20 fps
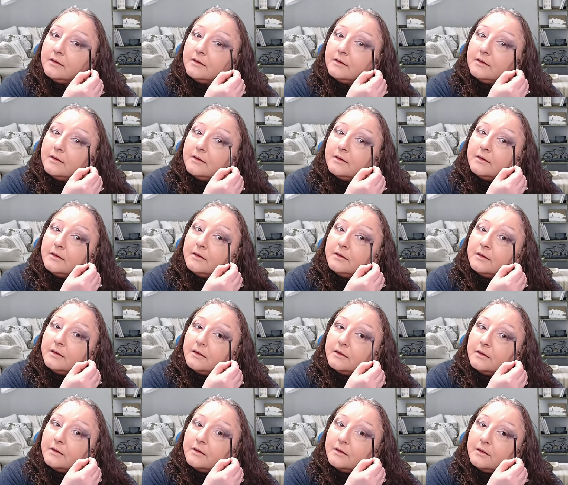
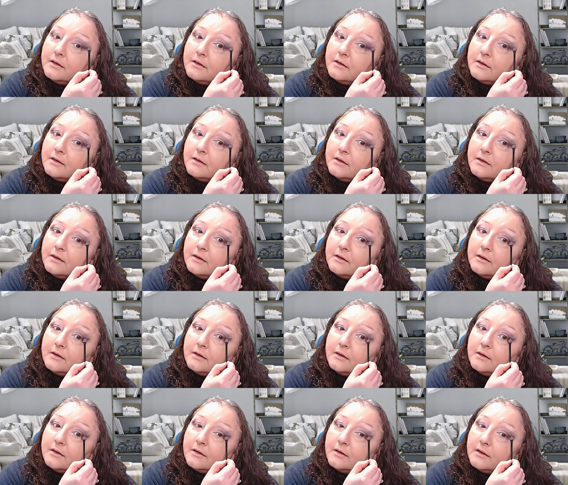
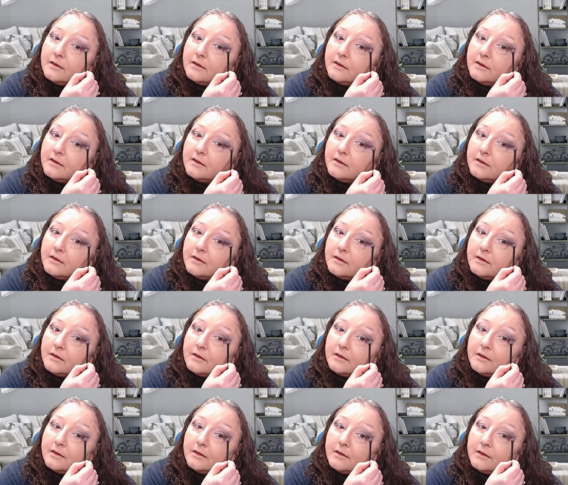
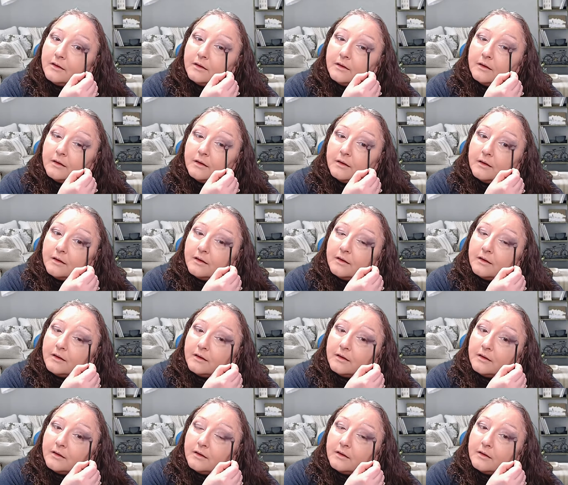
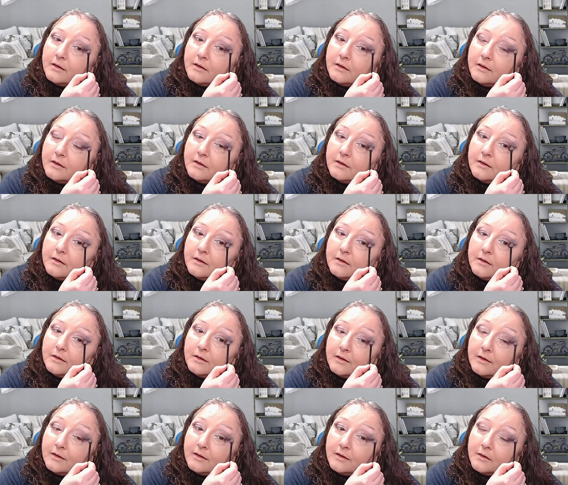
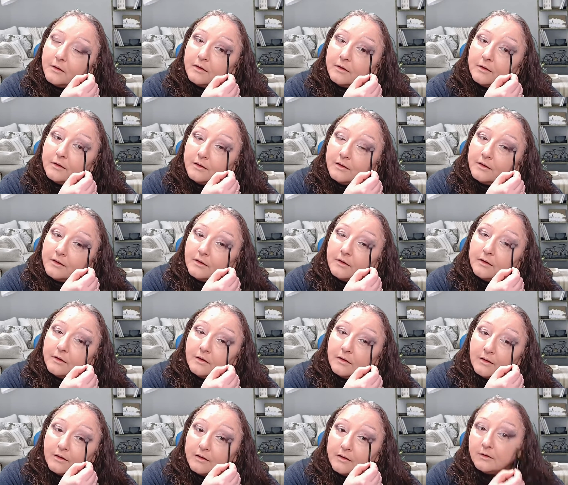
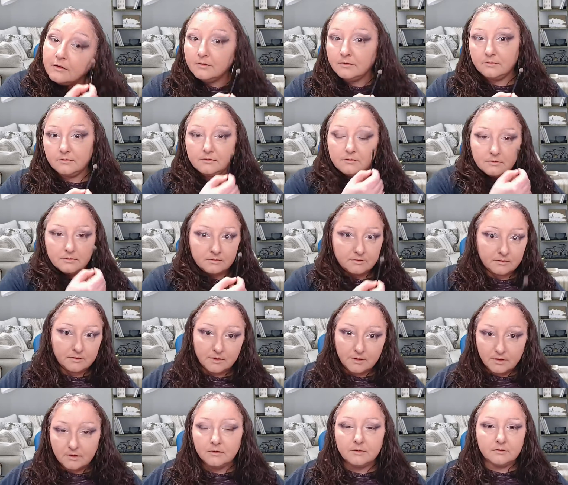
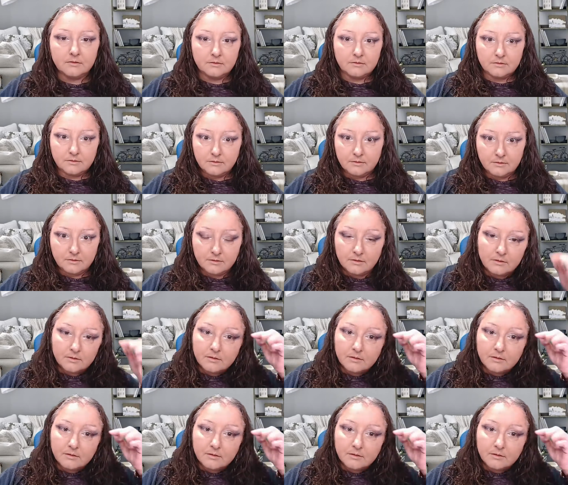(no one is talking)